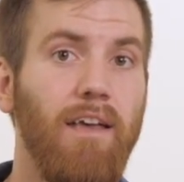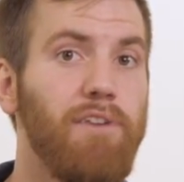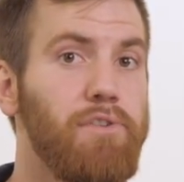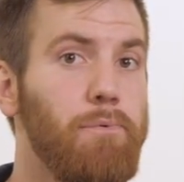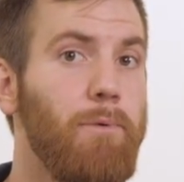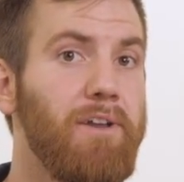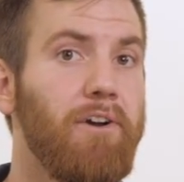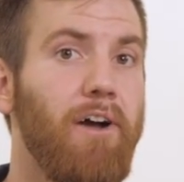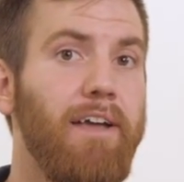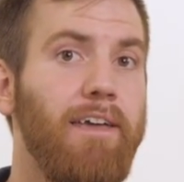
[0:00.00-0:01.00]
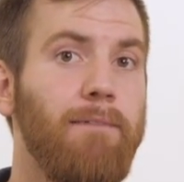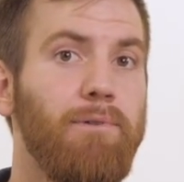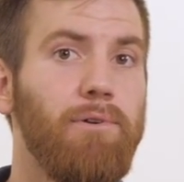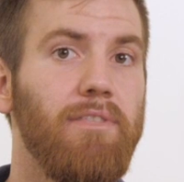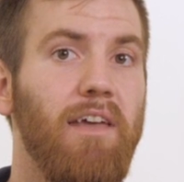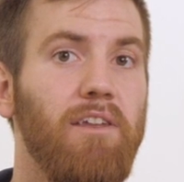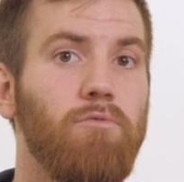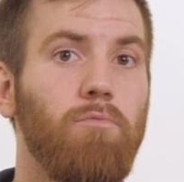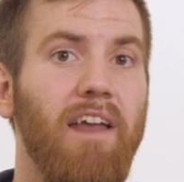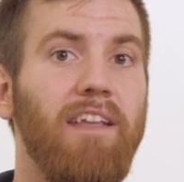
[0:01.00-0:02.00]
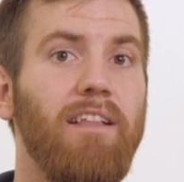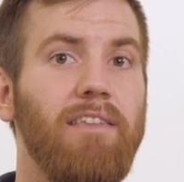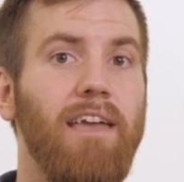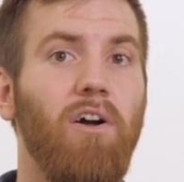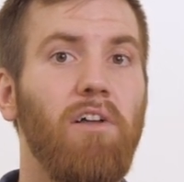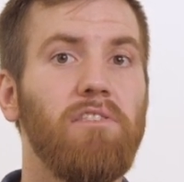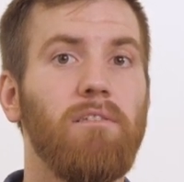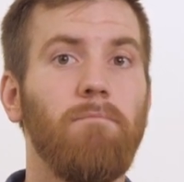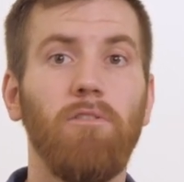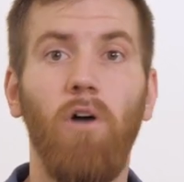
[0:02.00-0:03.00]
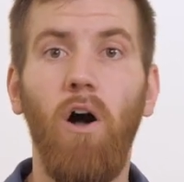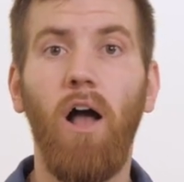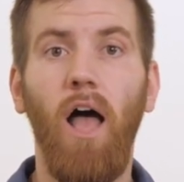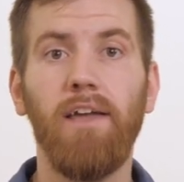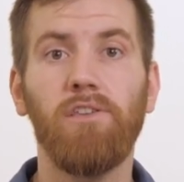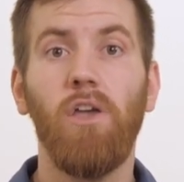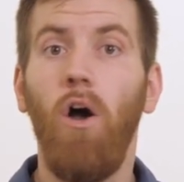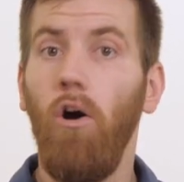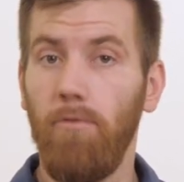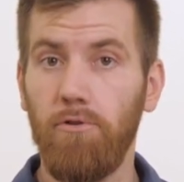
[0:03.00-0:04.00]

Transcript: is a winter hiking boot that is ready to take on some long hikes over